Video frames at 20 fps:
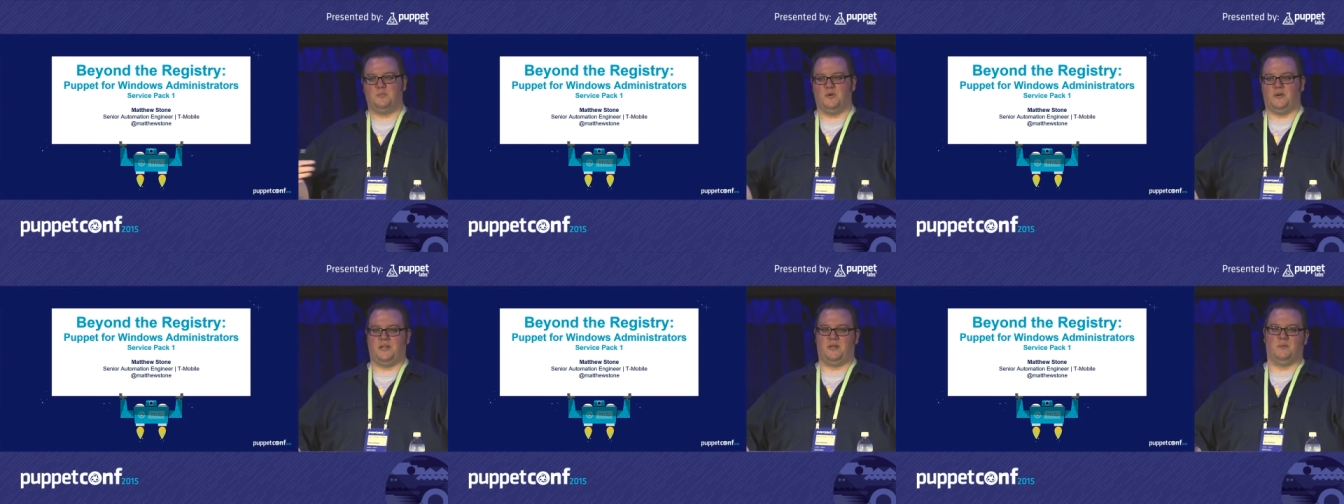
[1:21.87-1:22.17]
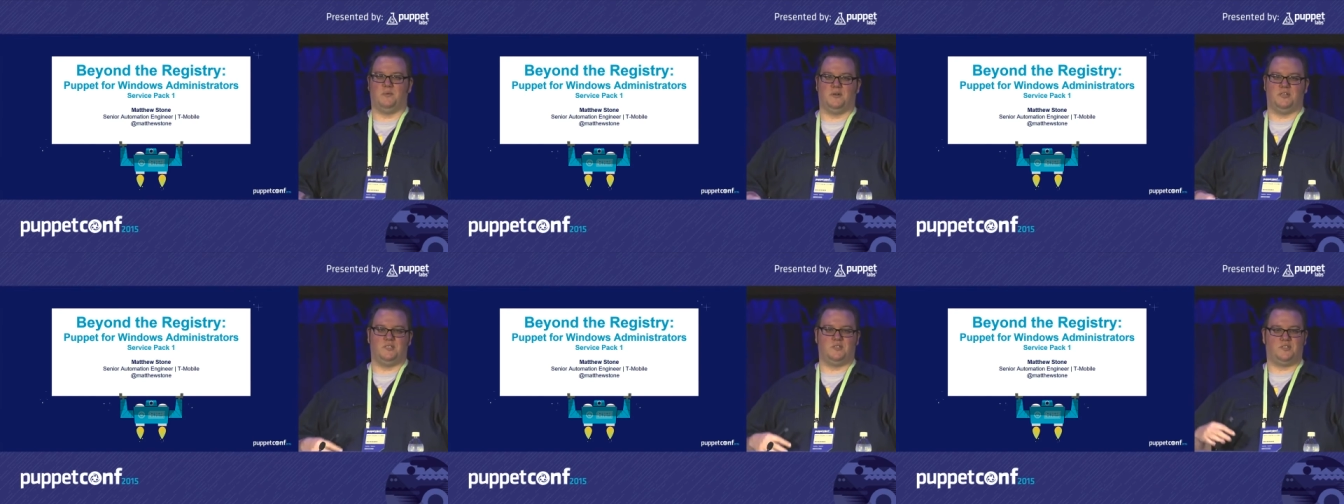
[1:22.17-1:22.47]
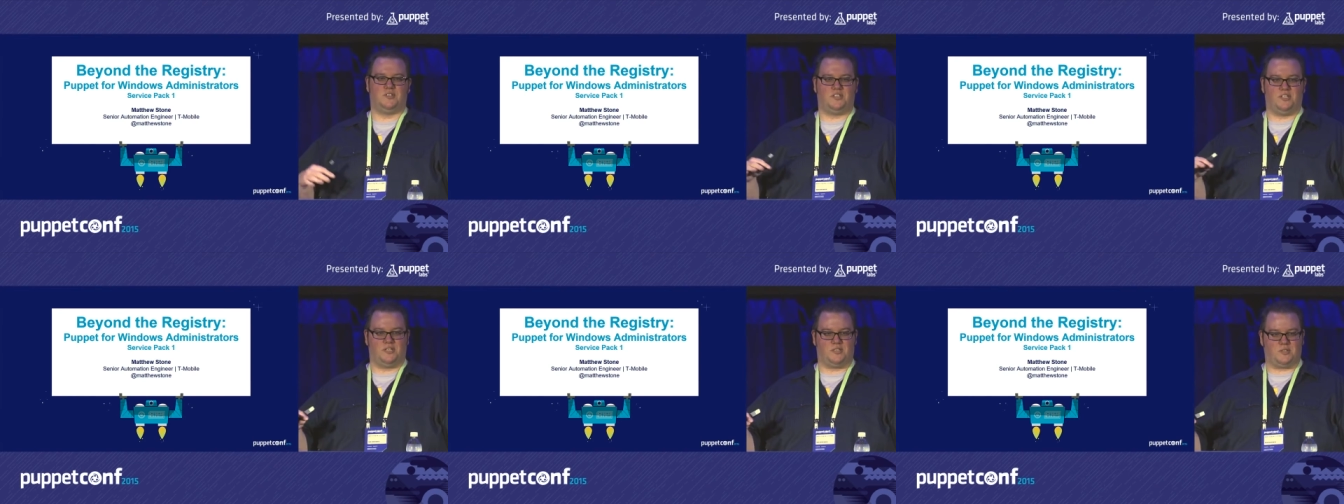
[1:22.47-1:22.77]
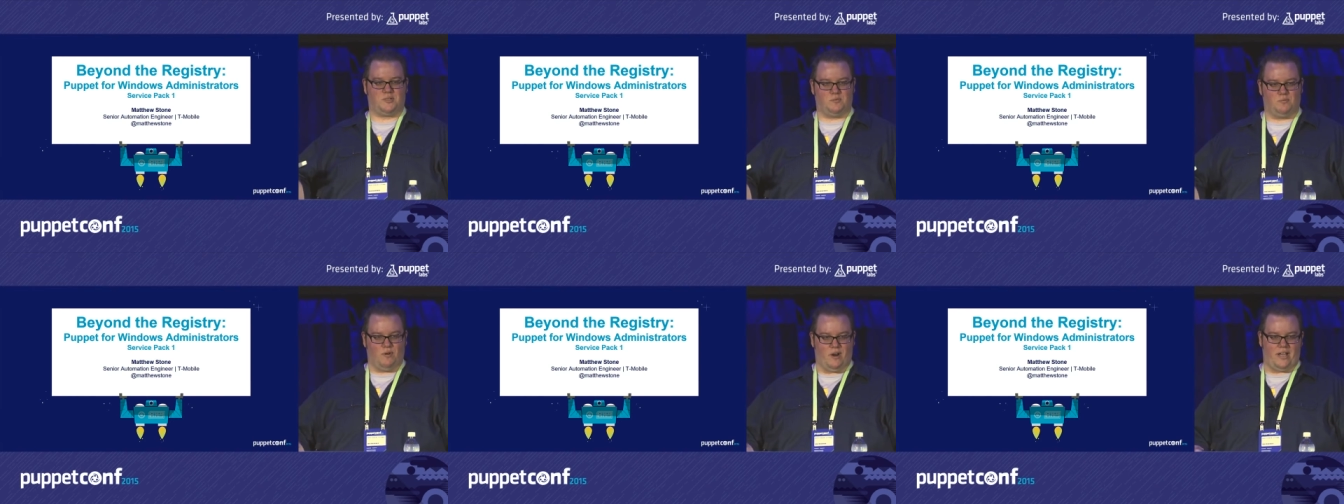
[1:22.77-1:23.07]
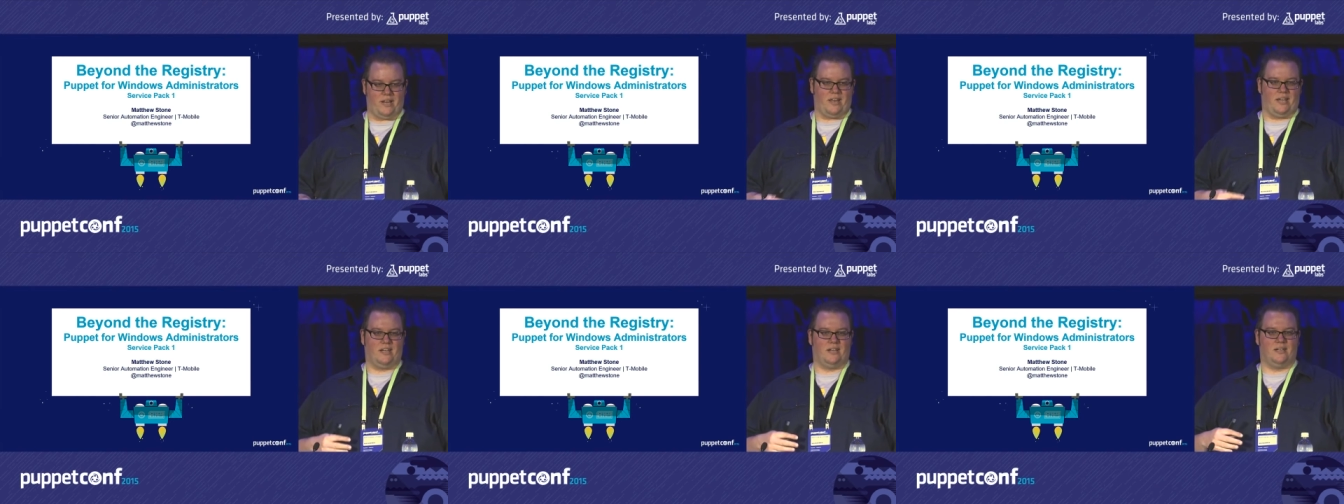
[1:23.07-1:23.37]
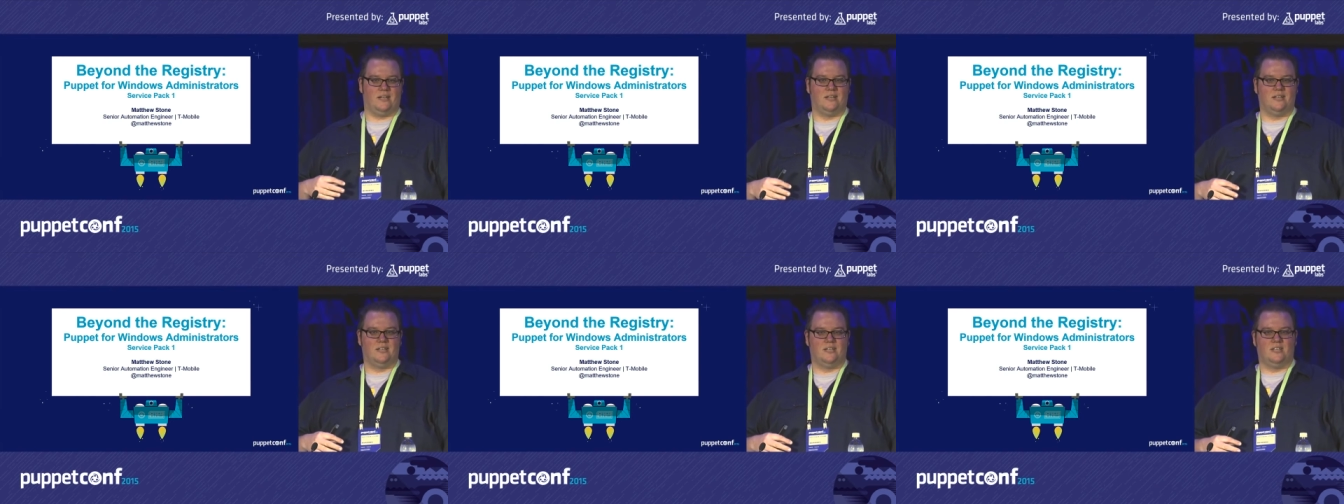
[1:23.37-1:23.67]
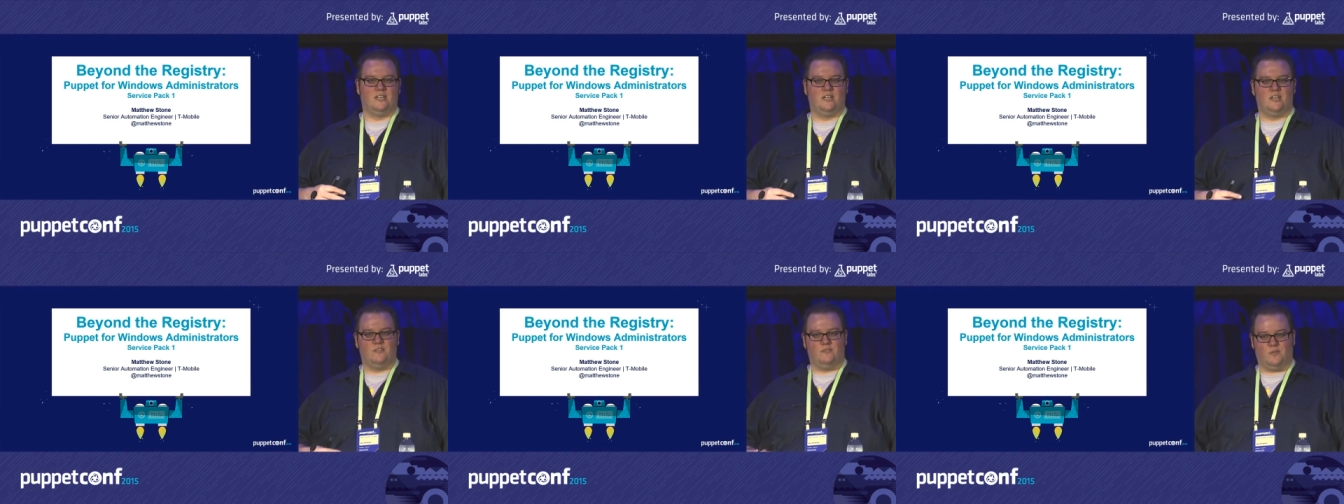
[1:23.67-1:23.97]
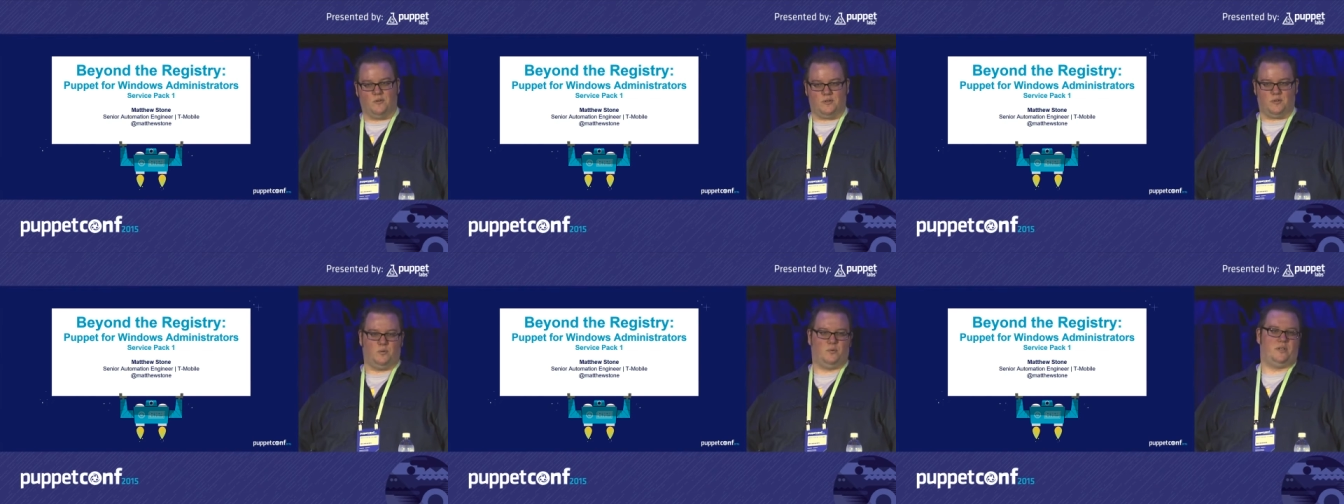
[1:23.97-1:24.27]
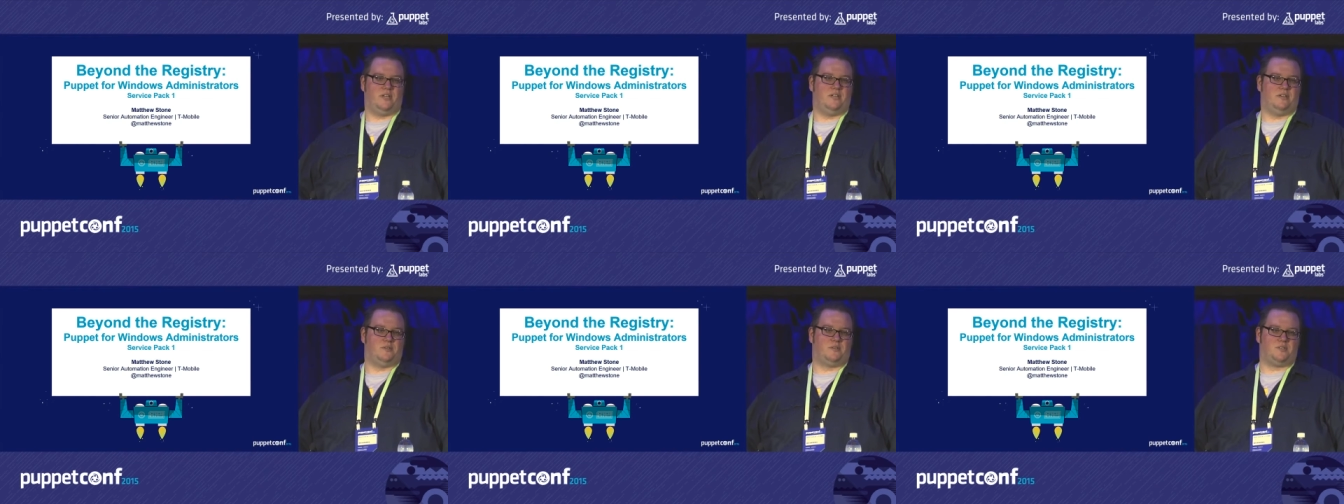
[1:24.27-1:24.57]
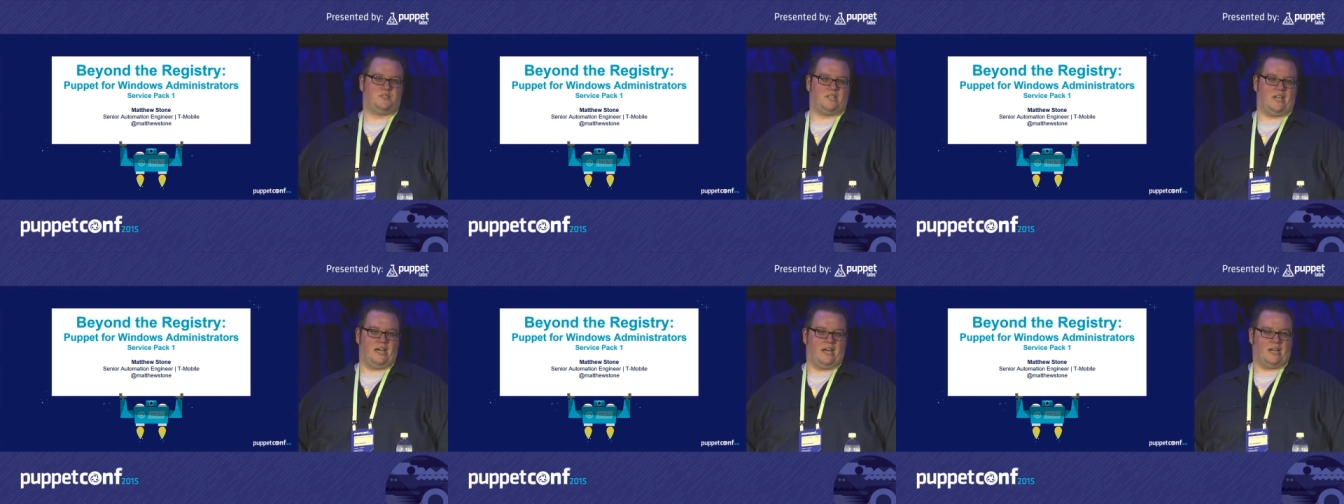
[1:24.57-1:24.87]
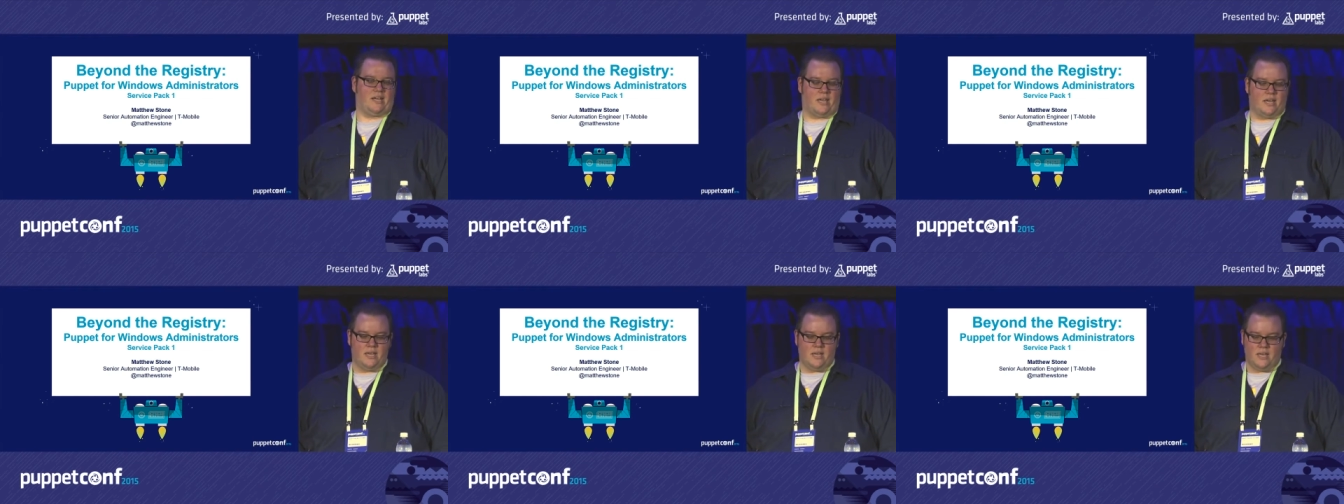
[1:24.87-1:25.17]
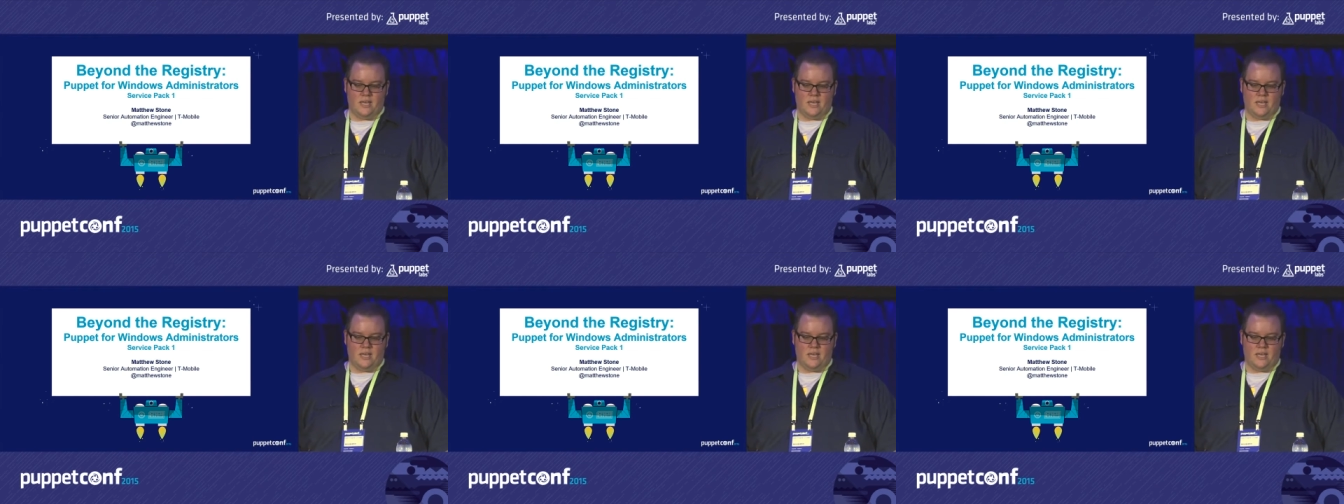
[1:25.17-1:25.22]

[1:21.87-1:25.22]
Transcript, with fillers: point was just writing for the Windows stack.